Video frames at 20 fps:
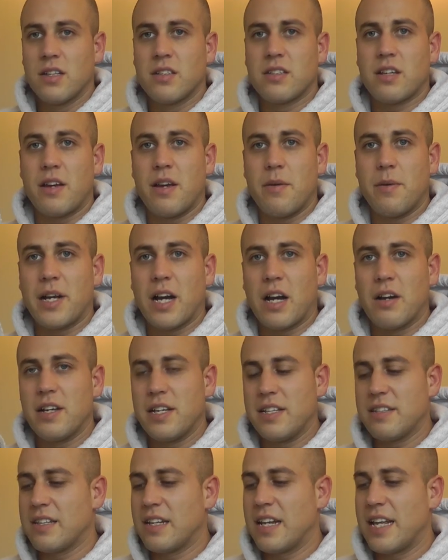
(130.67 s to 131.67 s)
So here we go,
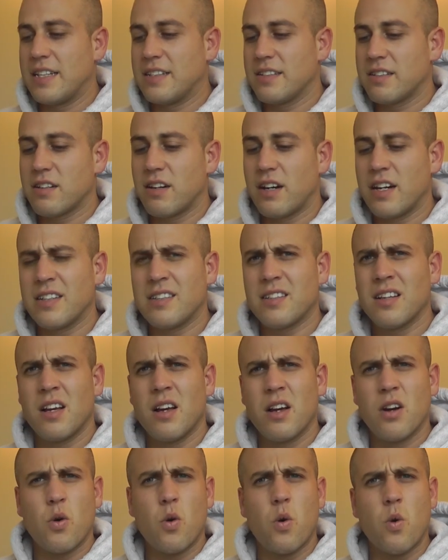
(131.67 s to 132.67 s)
here's the lens, guys.
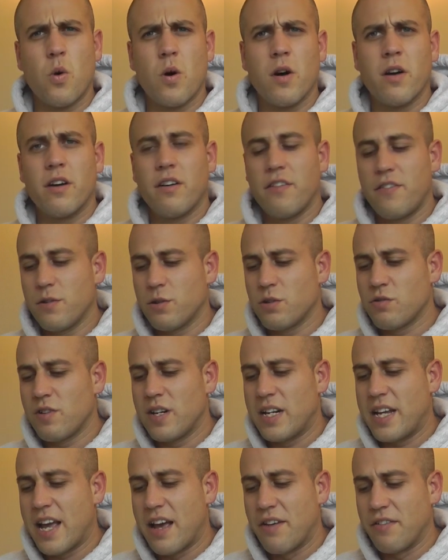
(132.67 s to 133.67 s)
Whew, feels
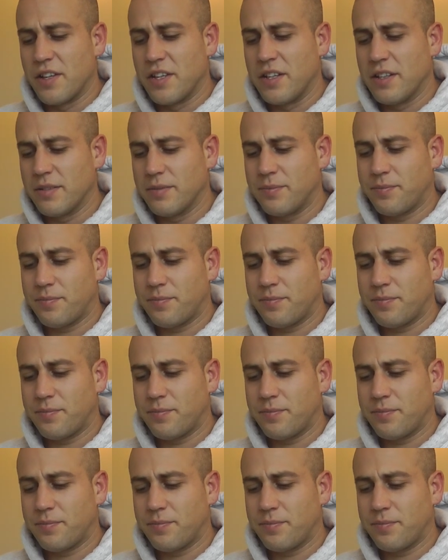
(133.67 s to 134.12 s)
really heavy.